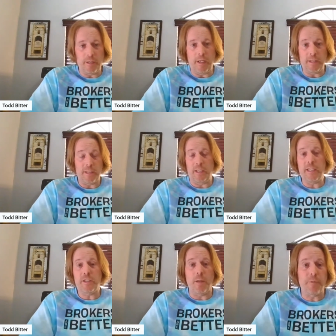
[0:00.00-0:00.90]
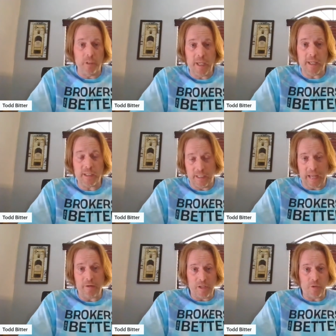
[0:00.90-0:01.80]
He's at least up to list, and
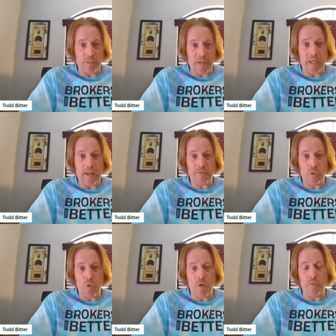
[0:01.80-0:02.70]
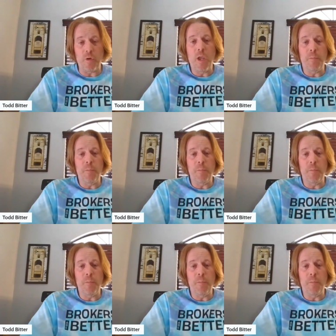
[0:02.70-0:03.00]
now he knows he may have to go over